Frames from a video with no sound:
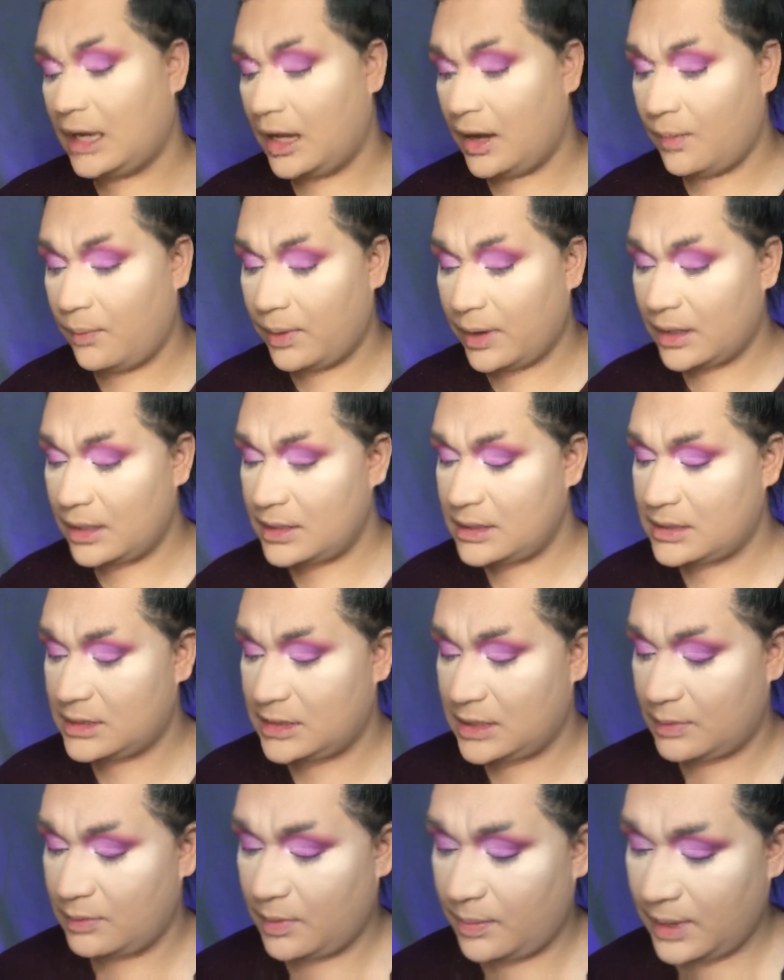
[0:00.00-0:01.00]
We're going to
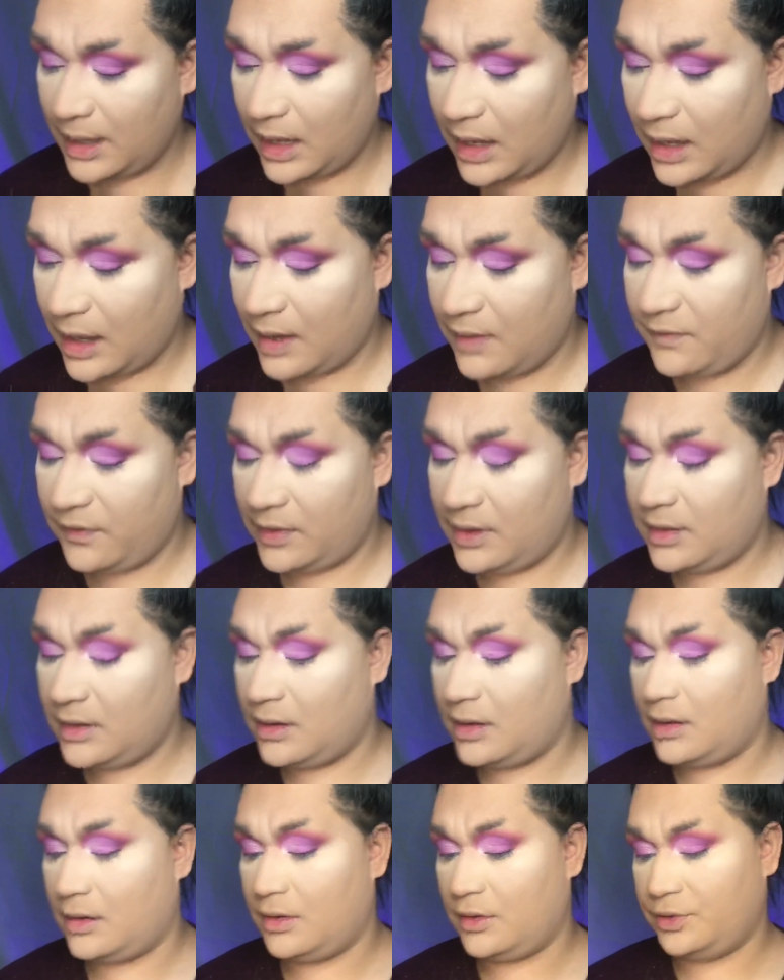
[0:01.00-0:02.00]
see what we have
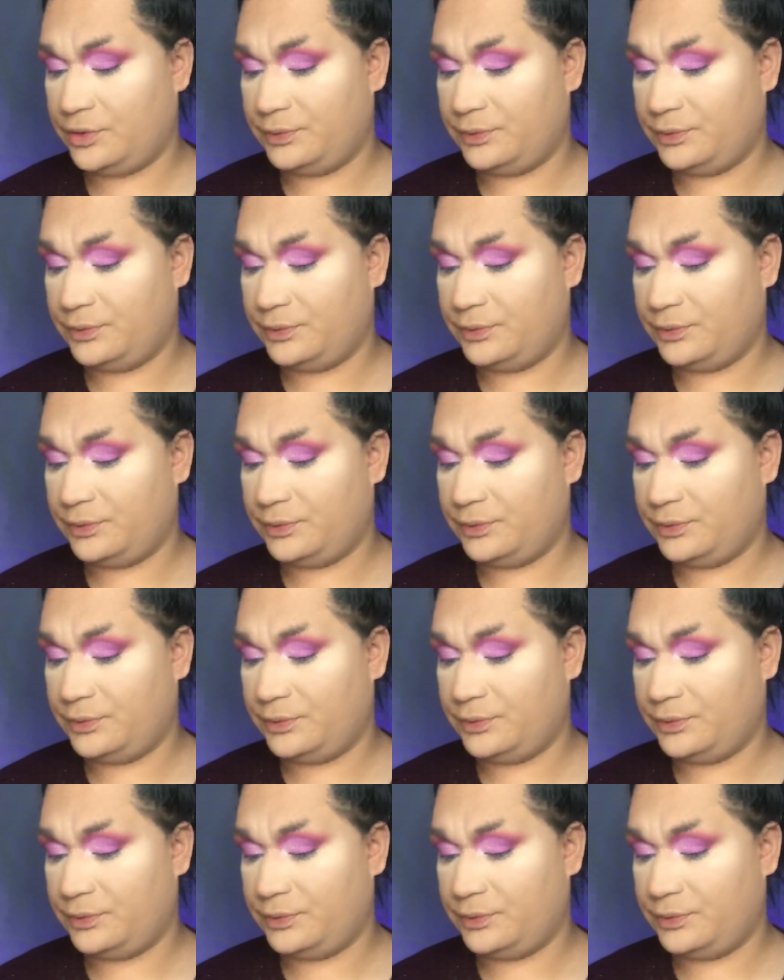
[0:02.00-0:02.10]
here.